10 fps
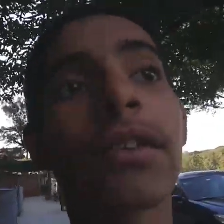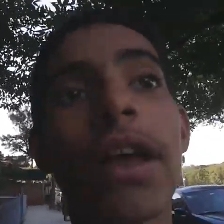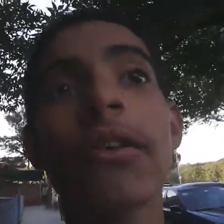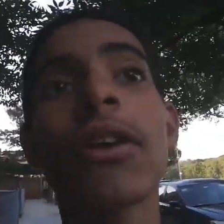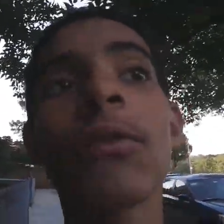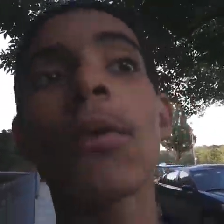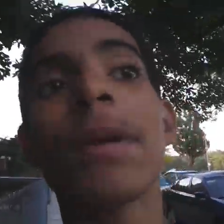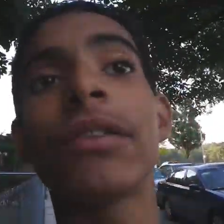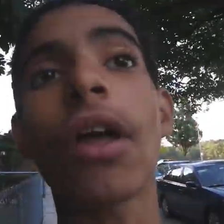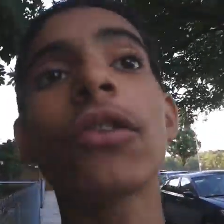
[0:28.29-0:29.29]
Saturday will
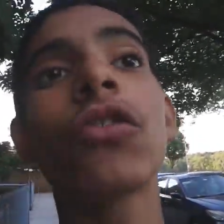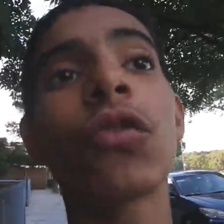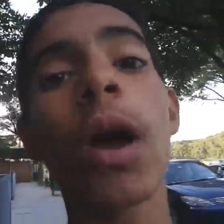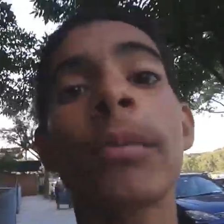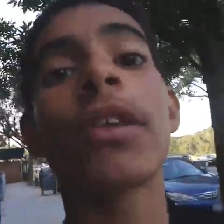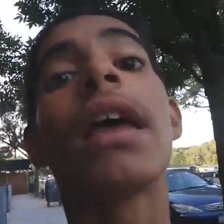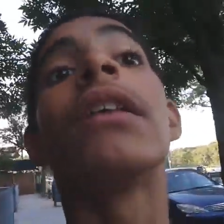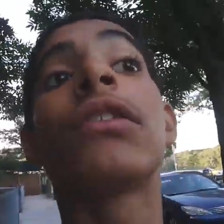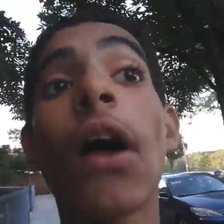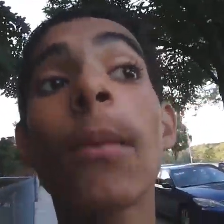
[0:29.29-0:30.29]
be thunderstorms.
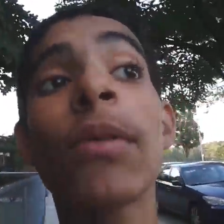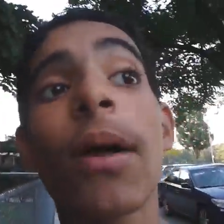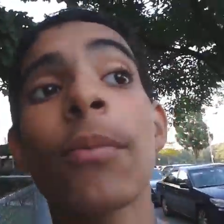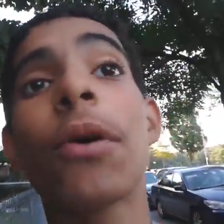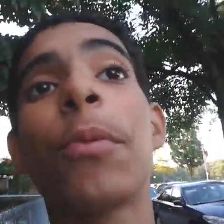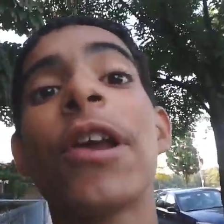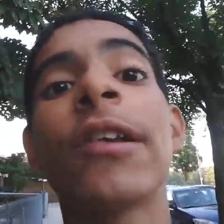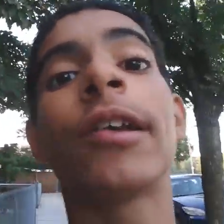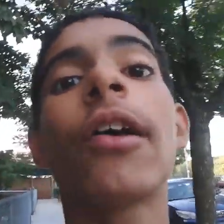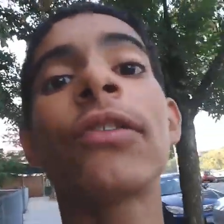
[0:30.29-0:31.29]
Some of them could
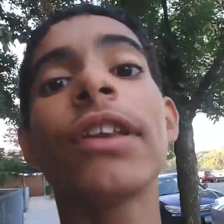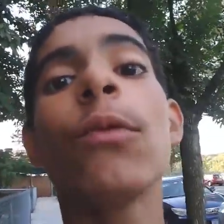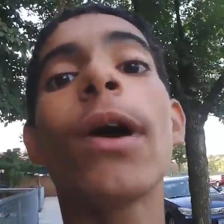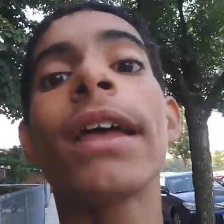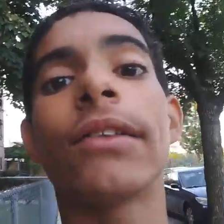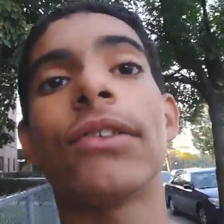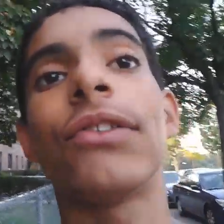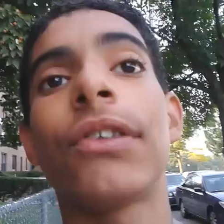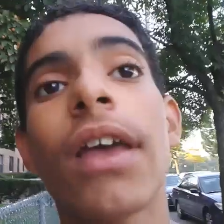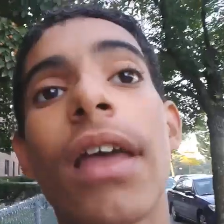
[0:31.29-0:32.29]
bring gusty winds.
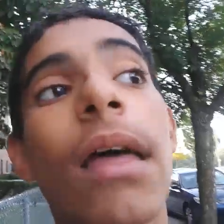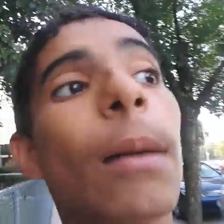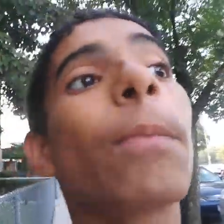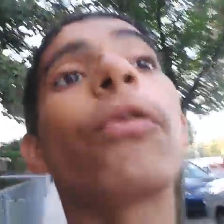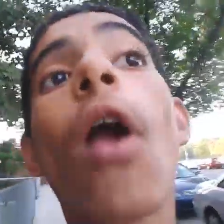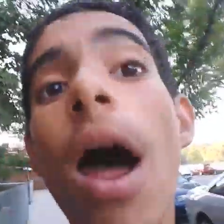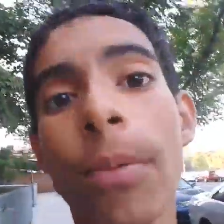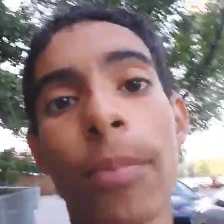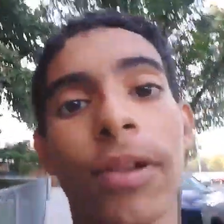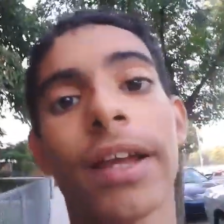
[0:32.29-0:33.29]

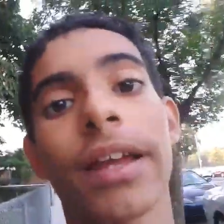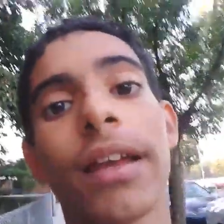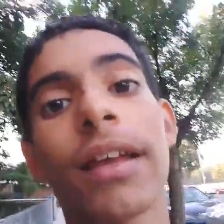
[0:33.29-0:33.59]
Probably.